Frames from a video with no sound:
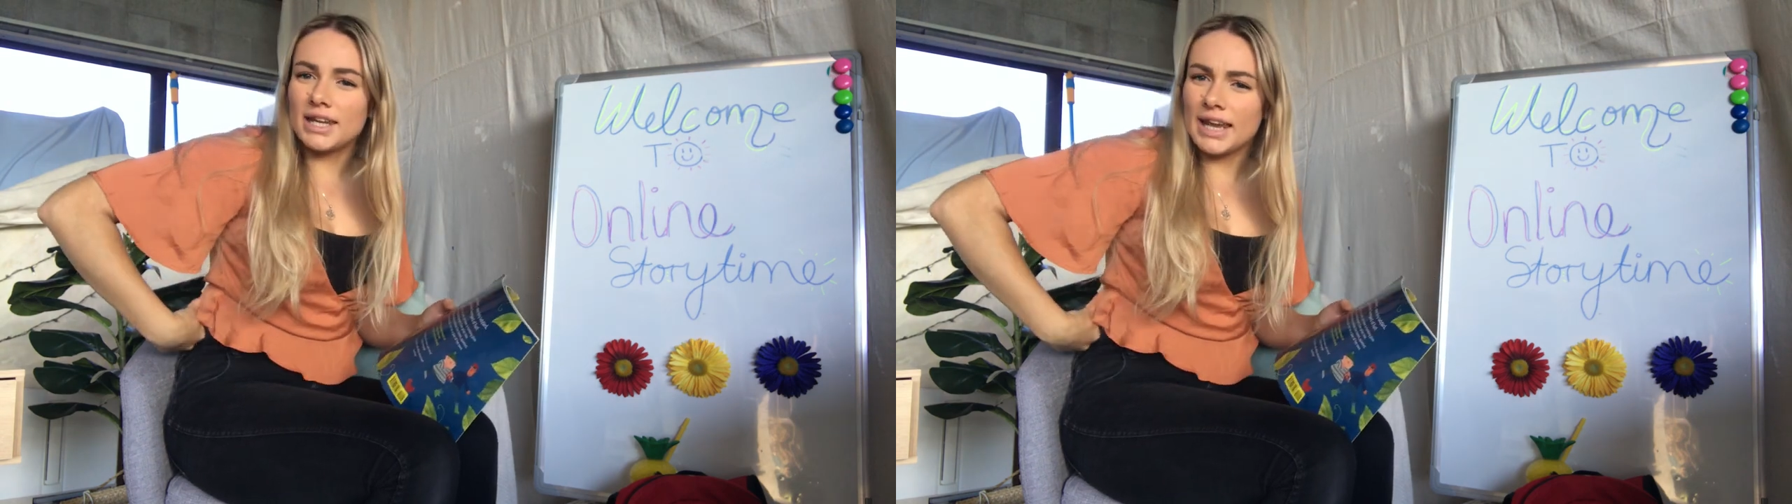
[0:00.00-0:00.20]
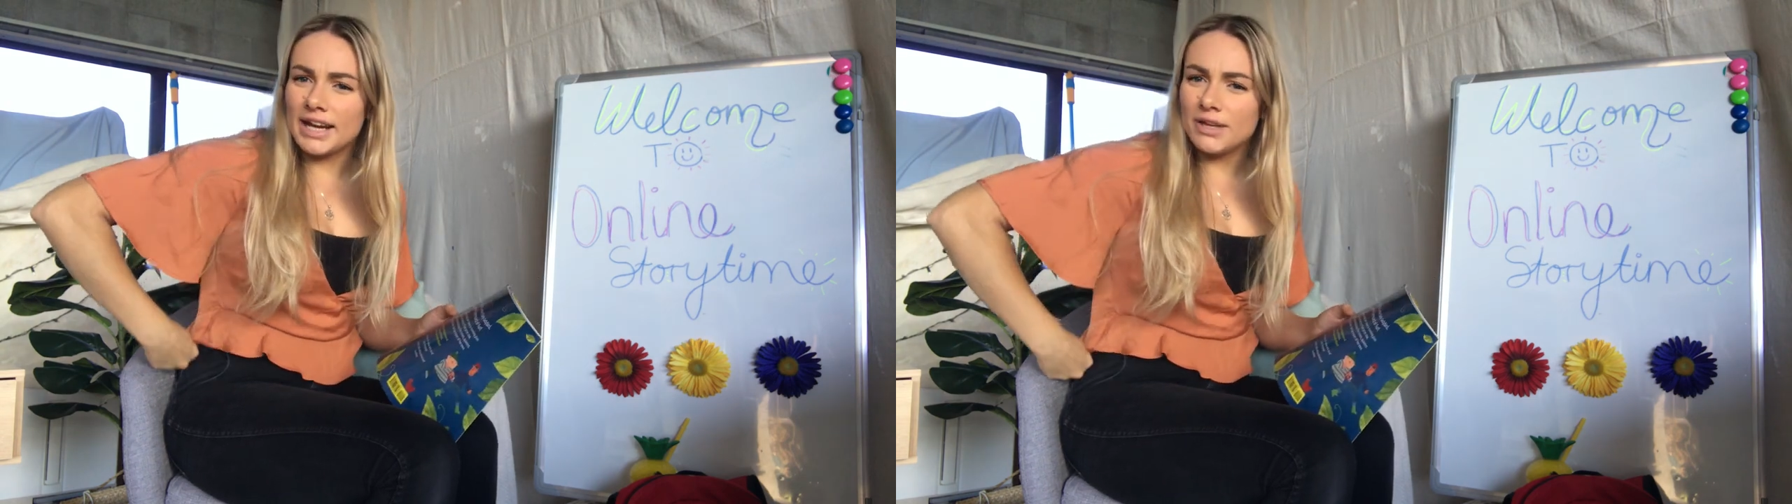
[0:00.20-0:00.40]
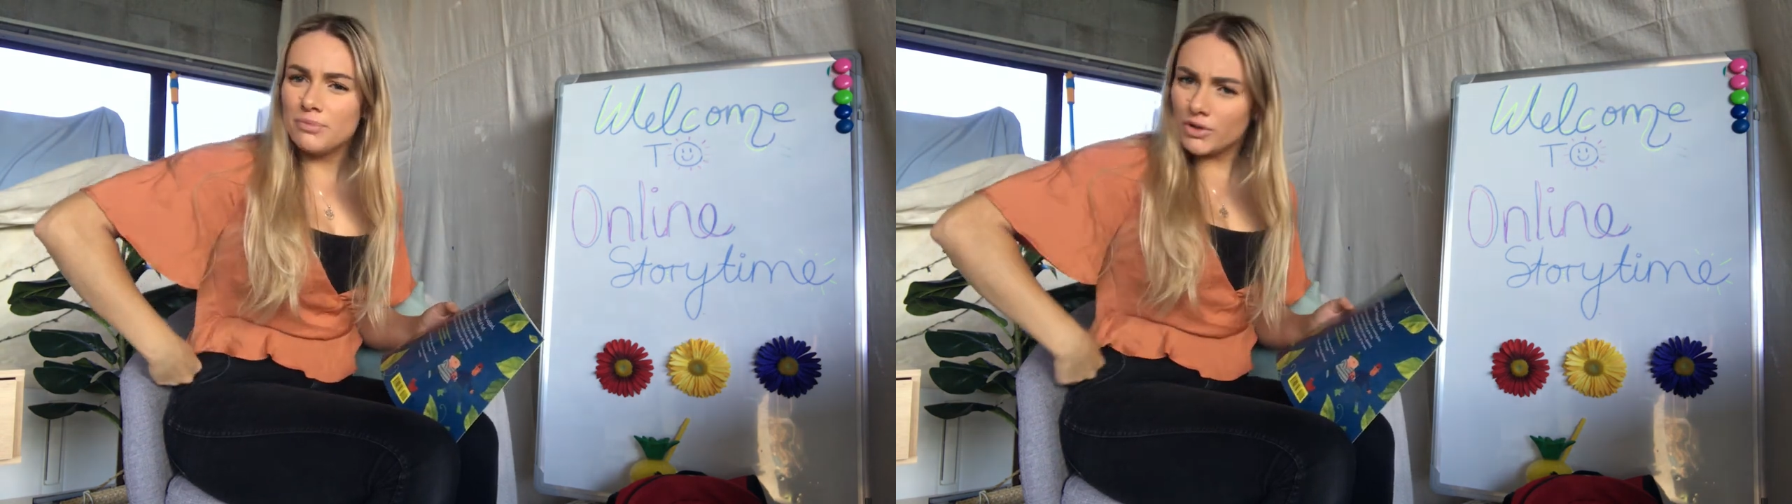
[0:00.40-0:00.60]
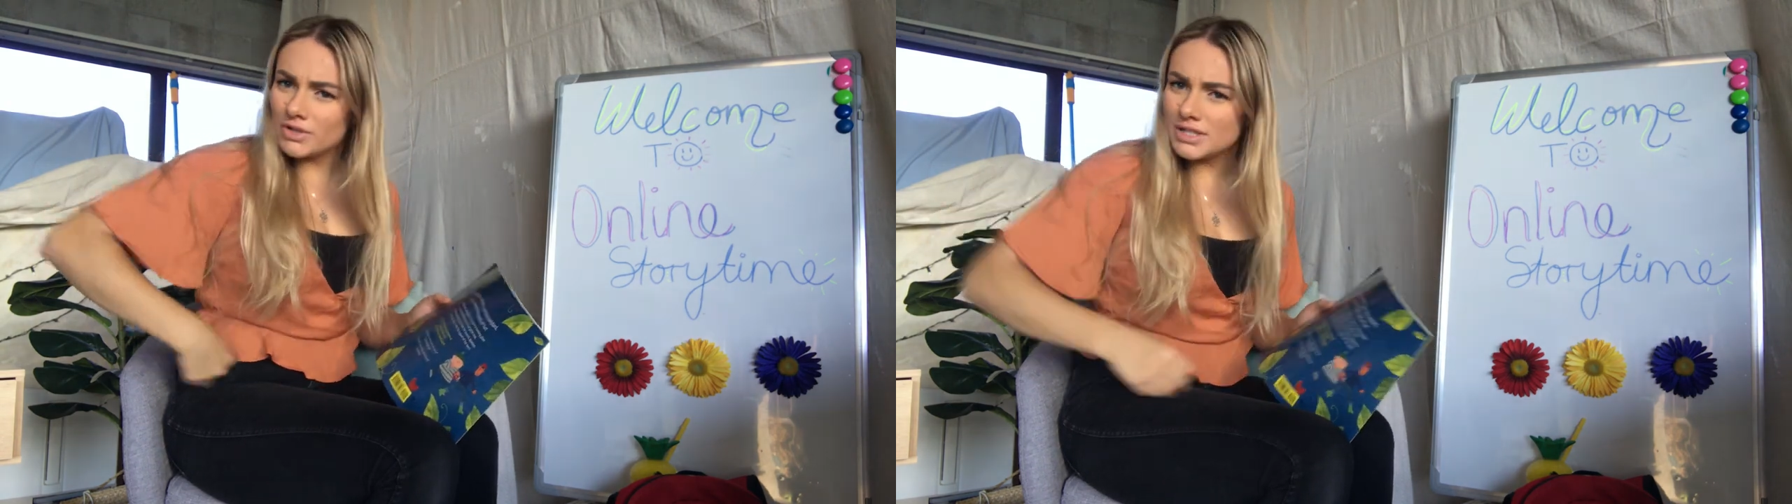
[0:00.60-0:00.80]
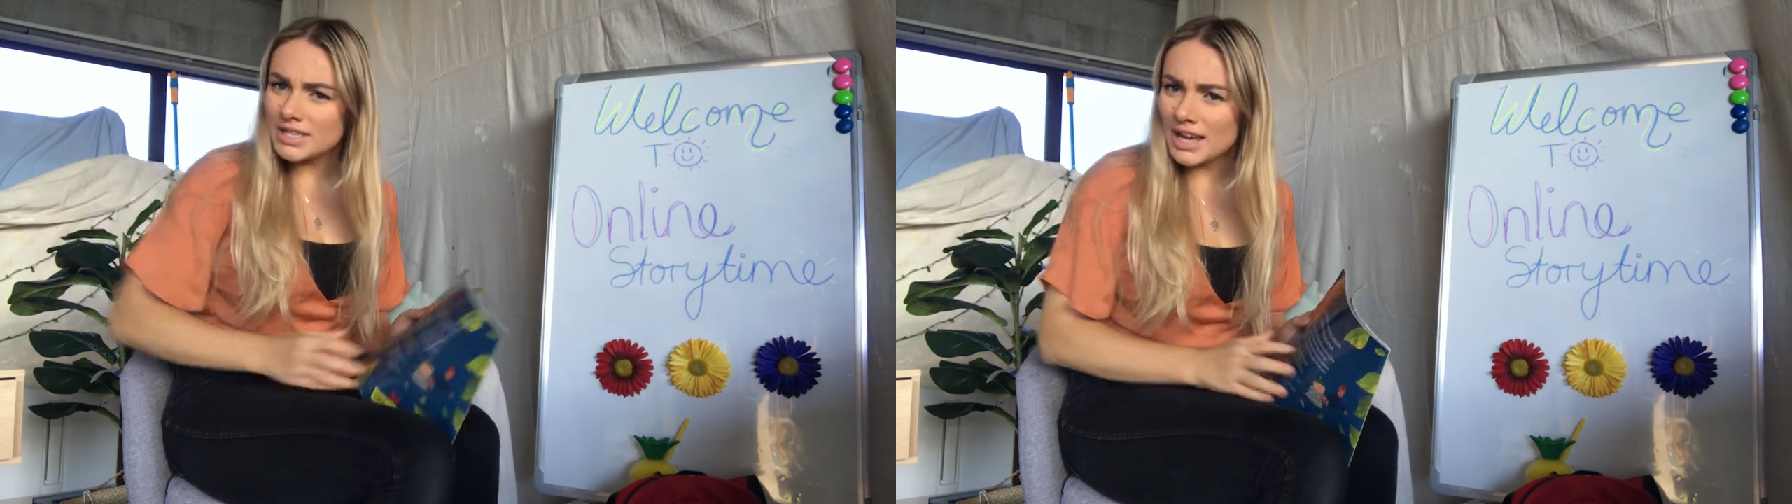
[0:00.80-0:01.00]

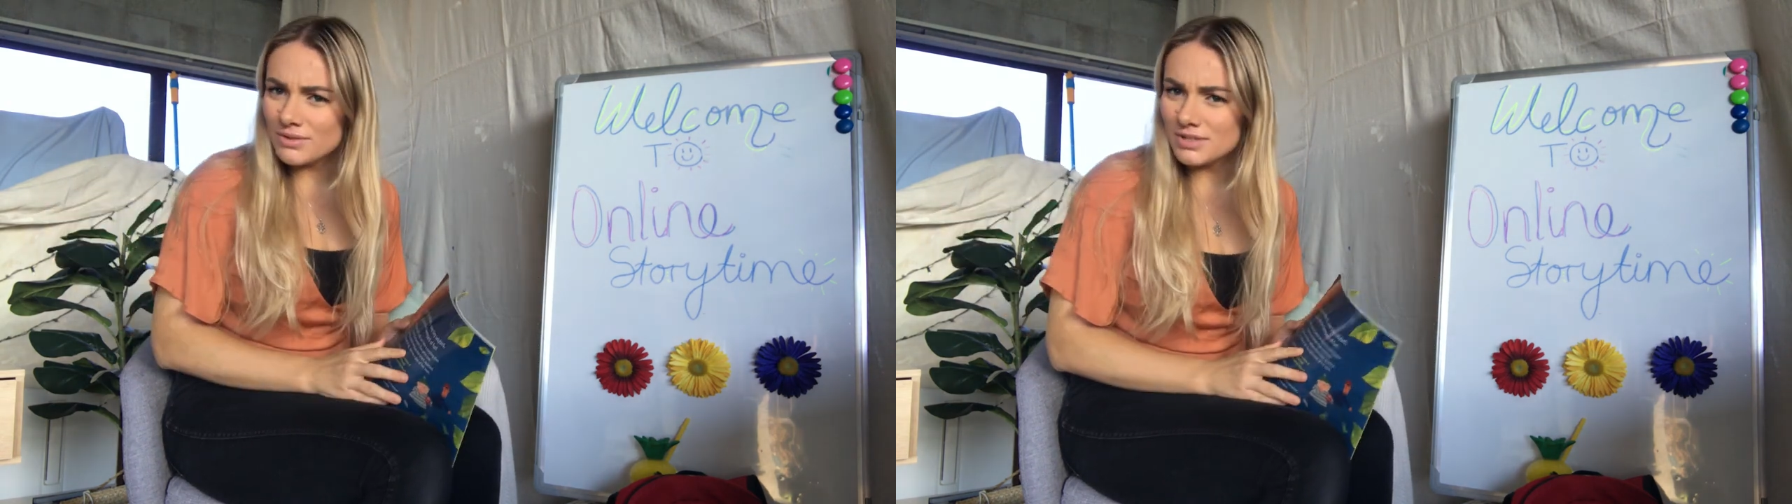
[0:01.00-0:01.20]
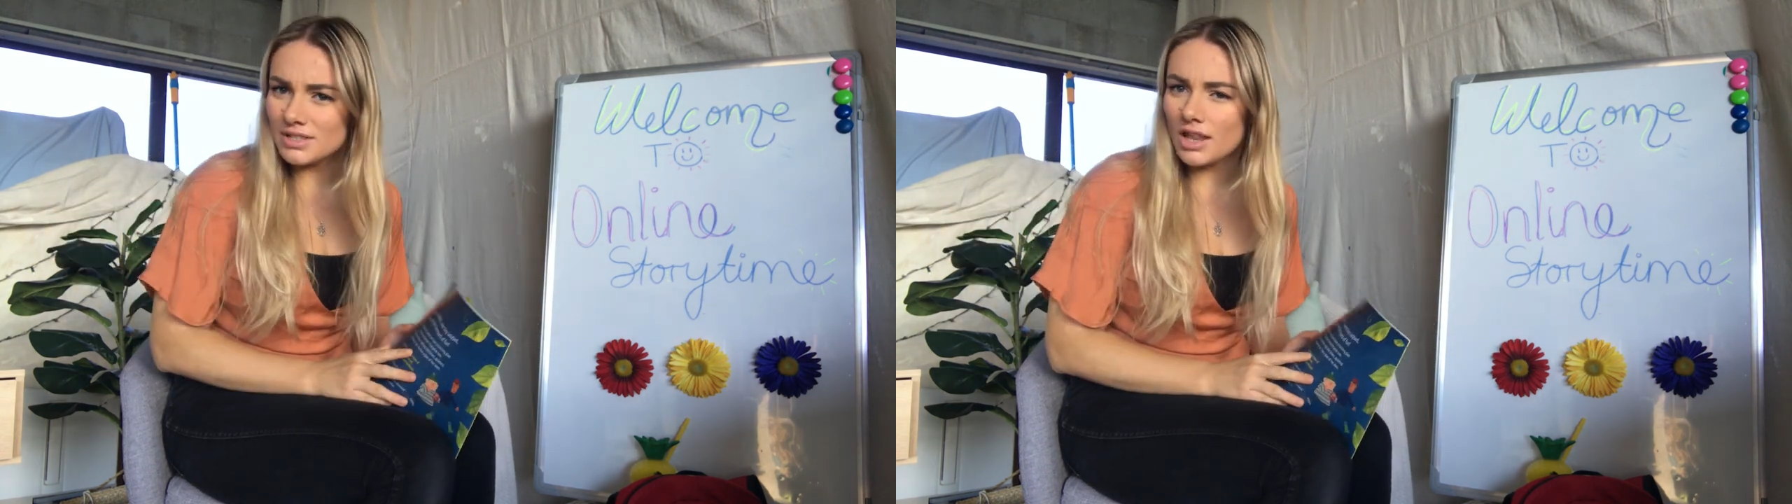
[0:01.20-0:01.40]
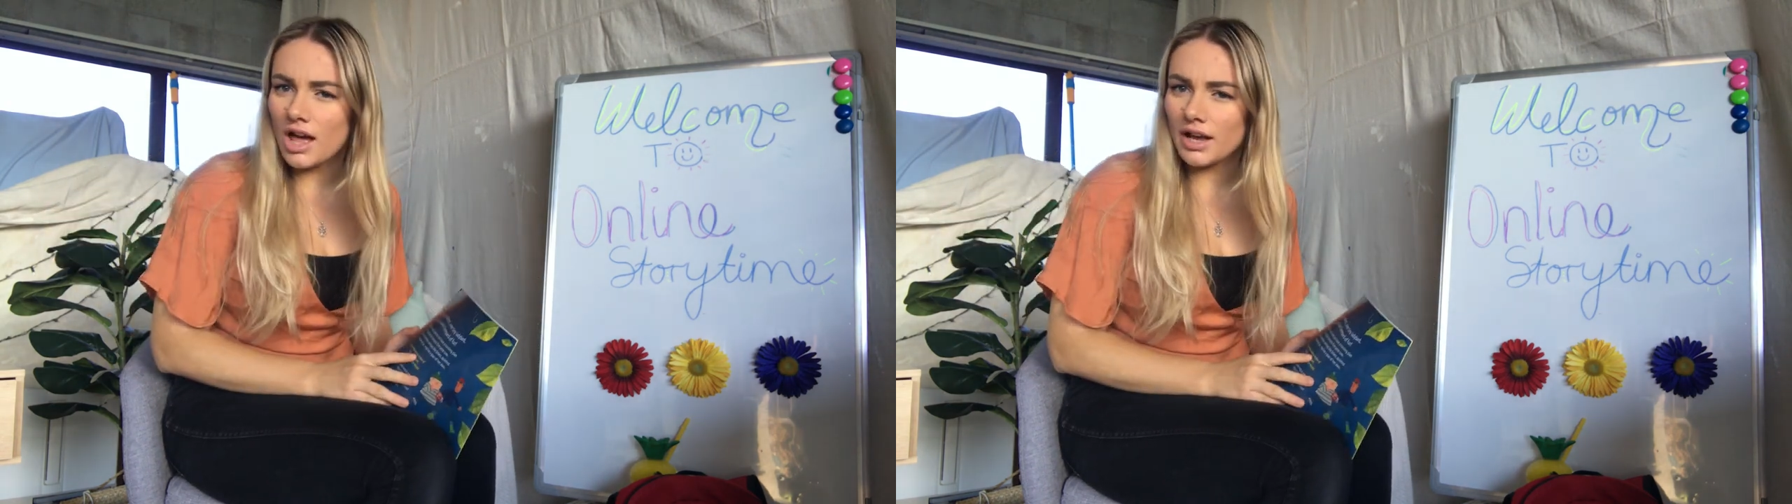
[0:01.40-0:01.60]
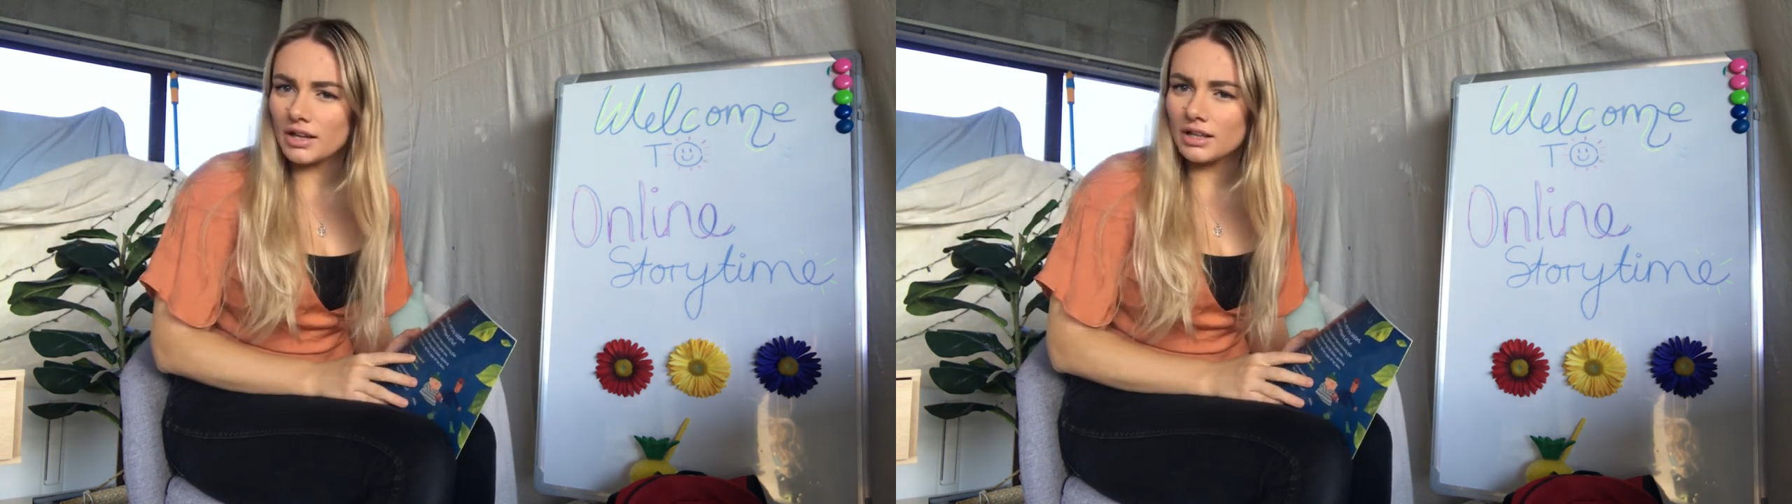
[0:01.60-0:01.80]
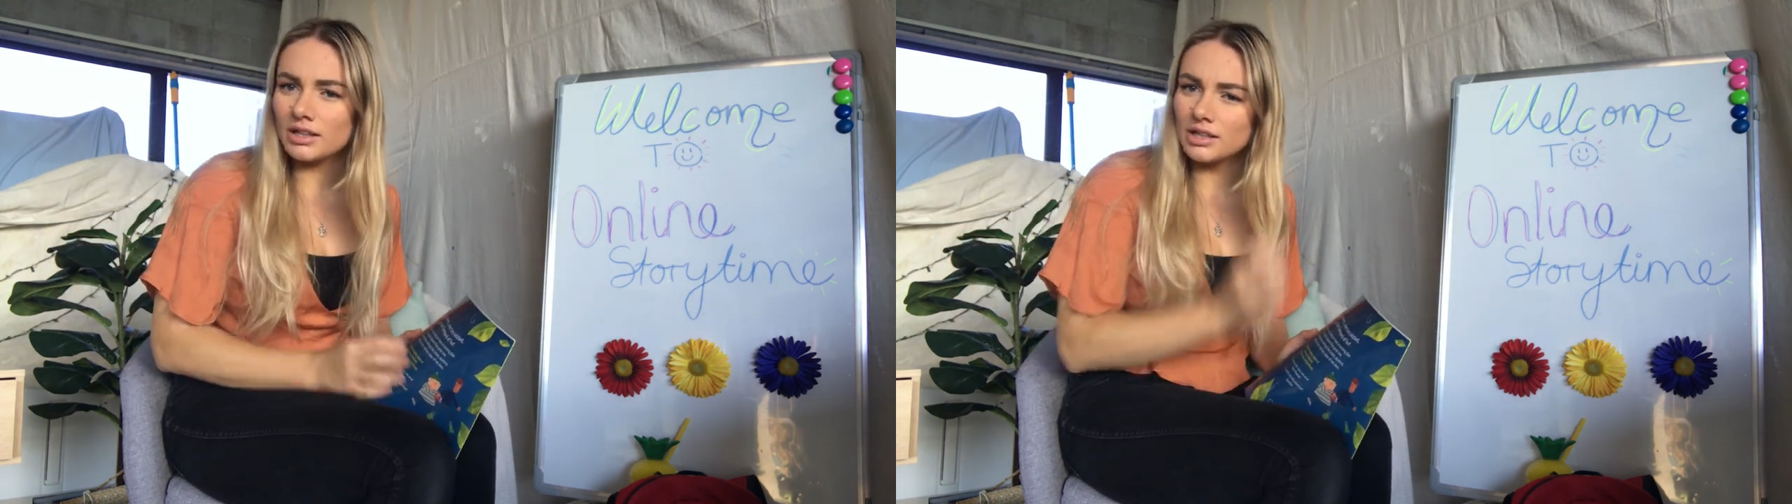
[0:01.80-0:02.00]
ladybird sounds like?